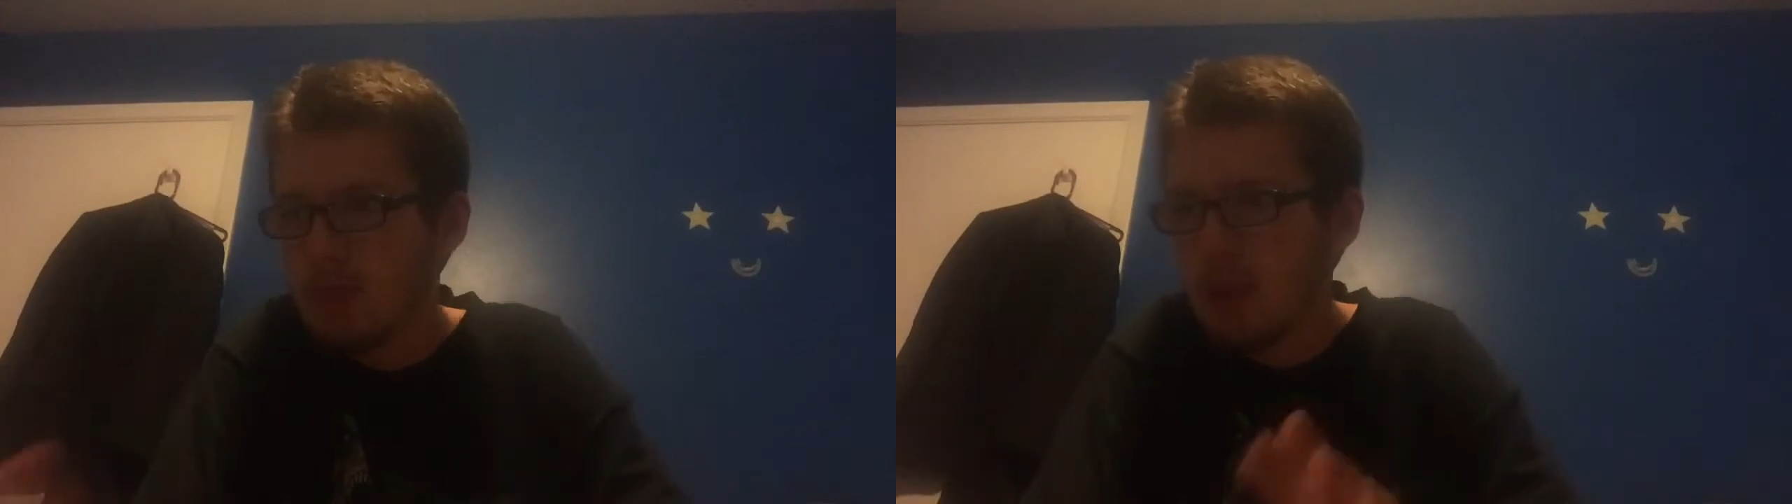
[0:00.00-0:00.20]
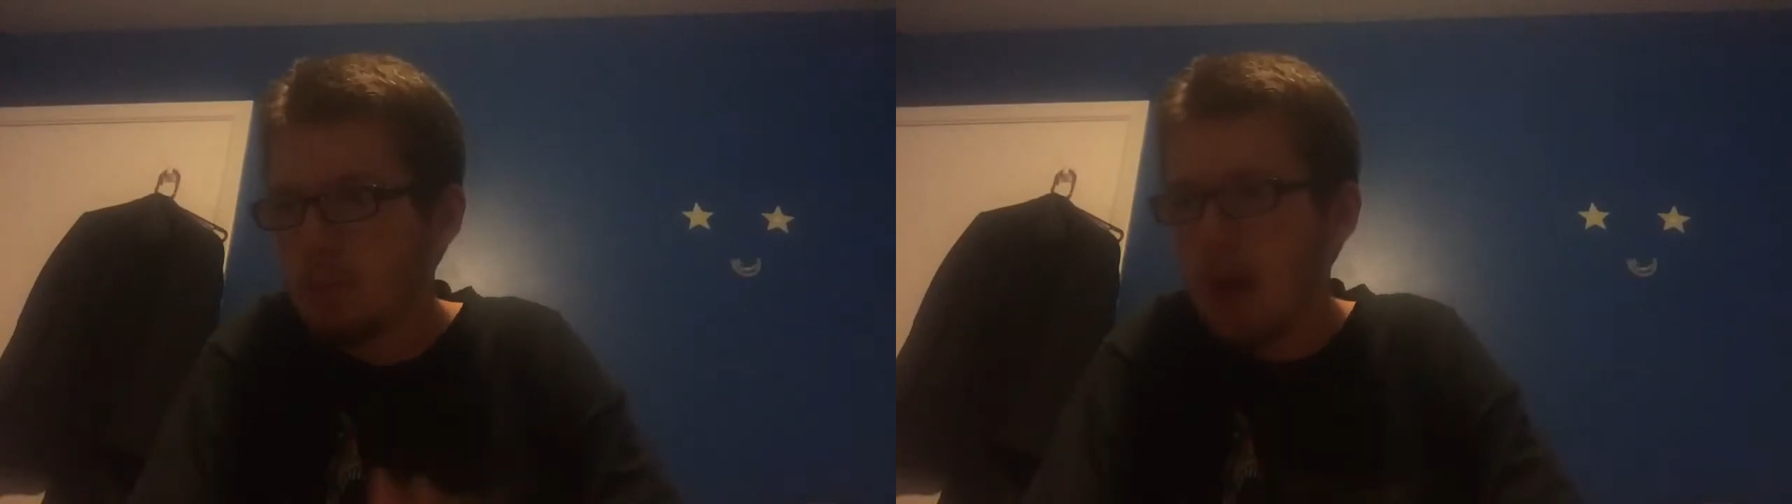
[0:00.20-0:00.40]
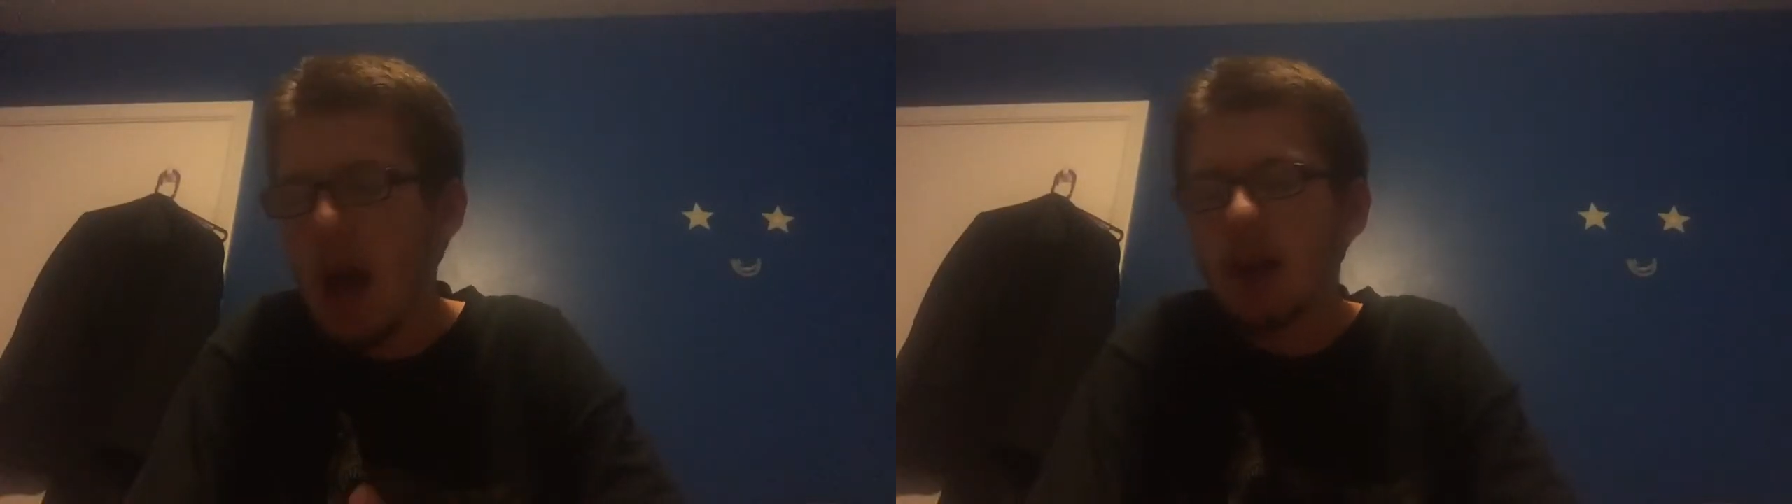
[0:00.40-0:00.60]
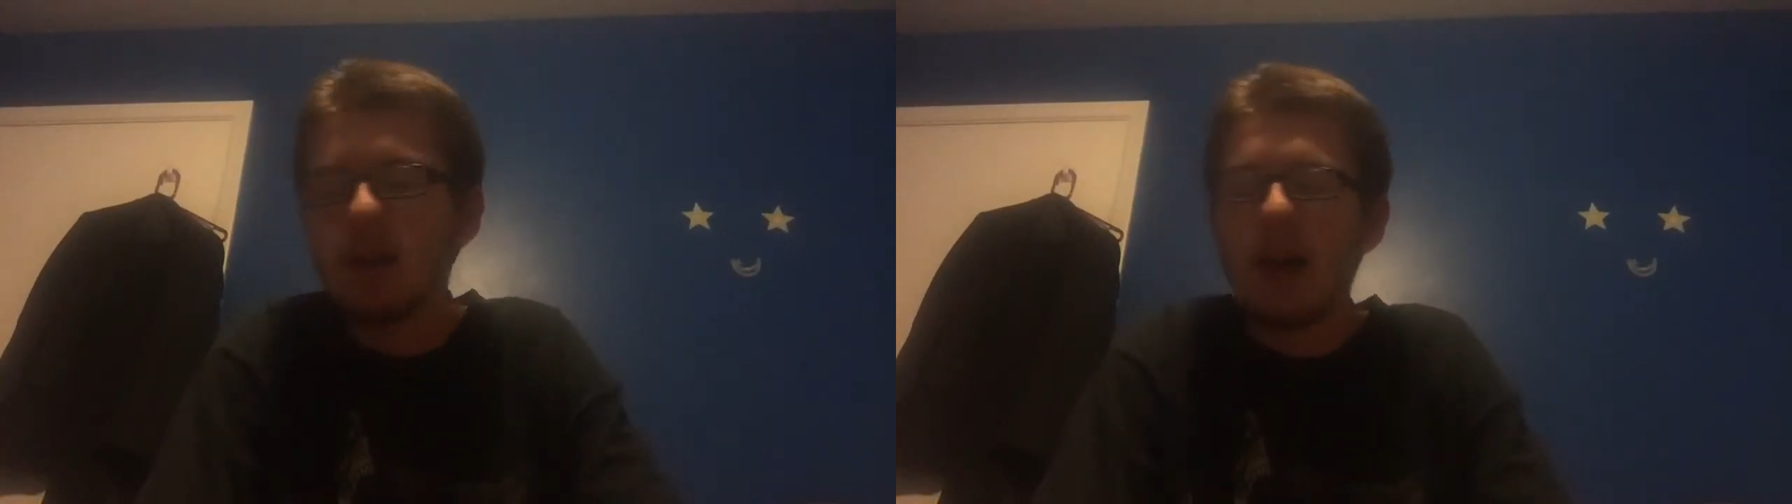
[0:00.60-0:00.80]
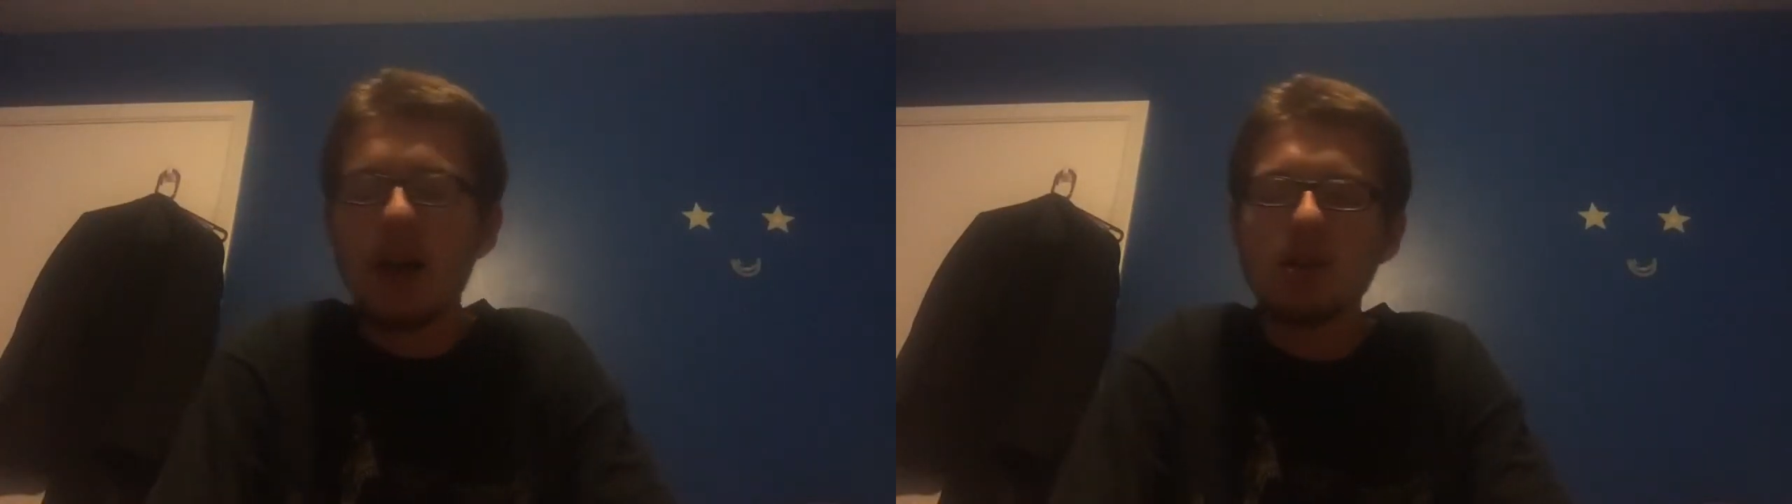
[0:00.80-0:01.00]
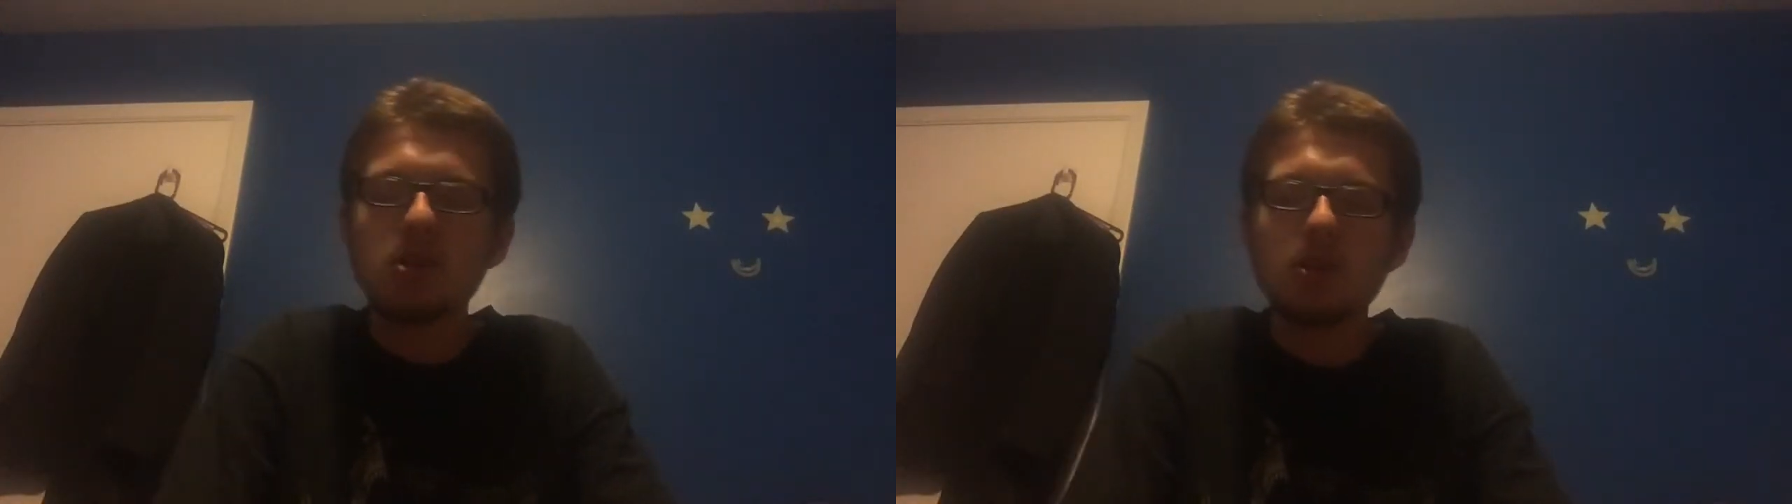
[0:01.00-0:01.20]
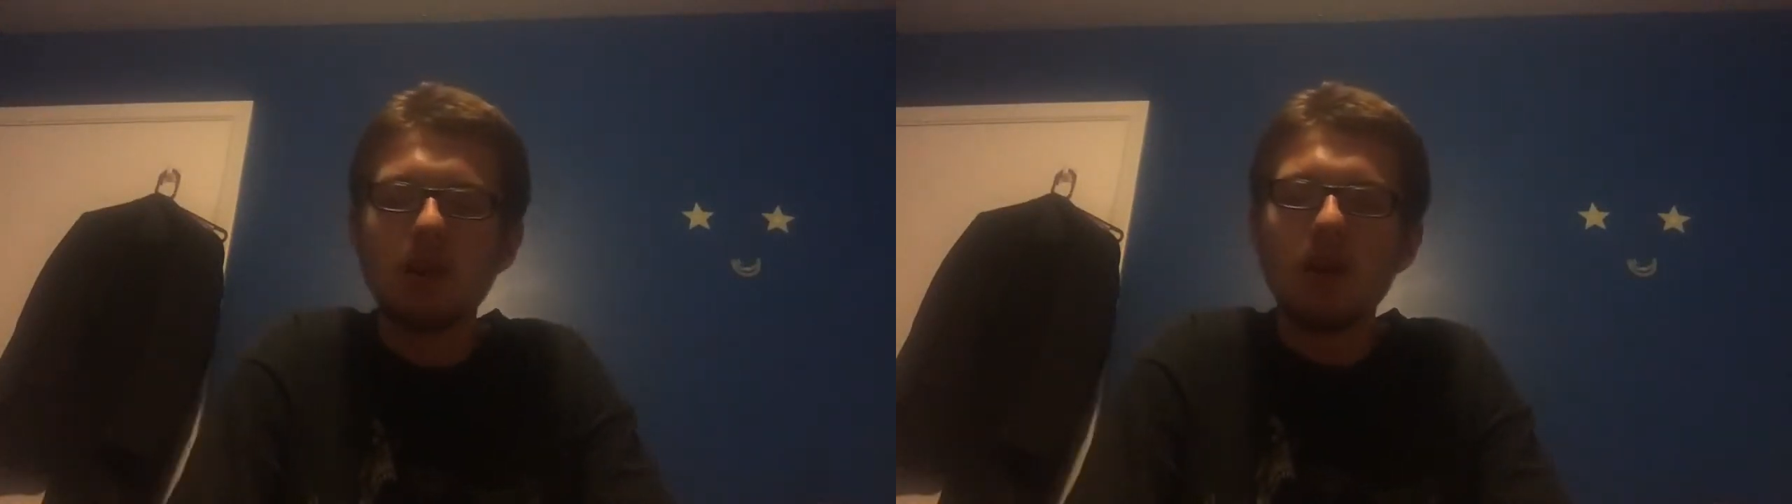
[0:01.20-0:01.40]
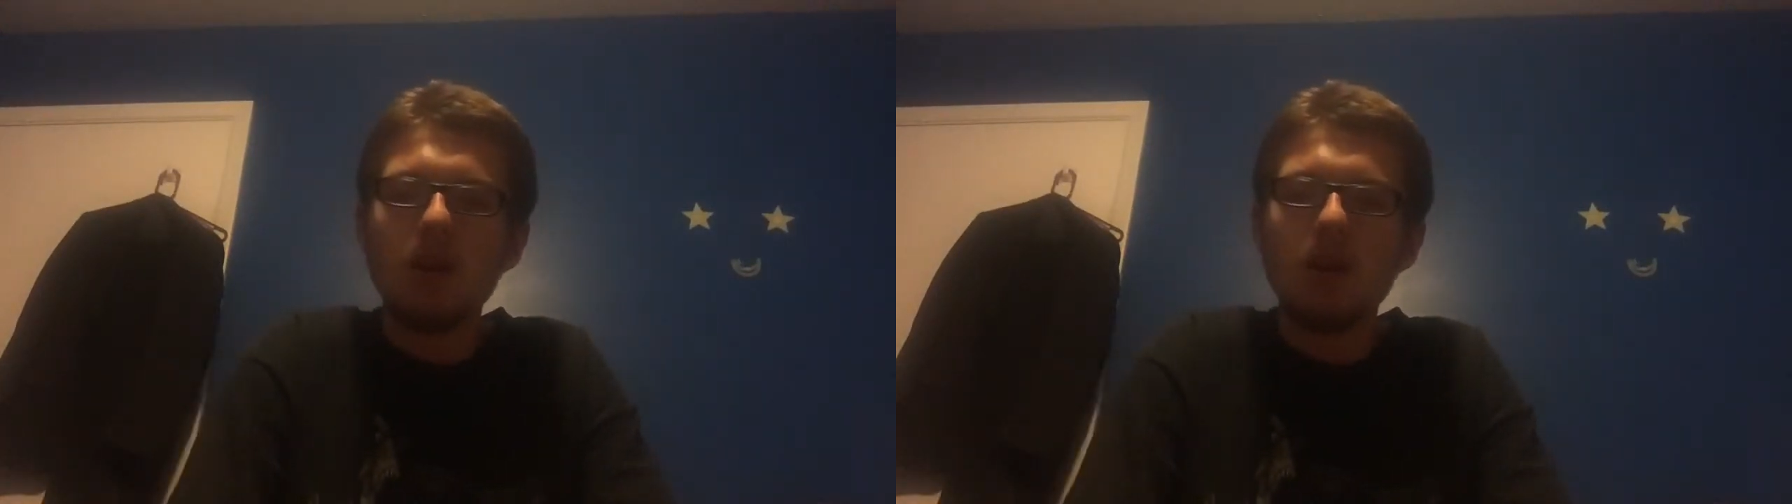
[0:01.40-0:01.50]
the backlash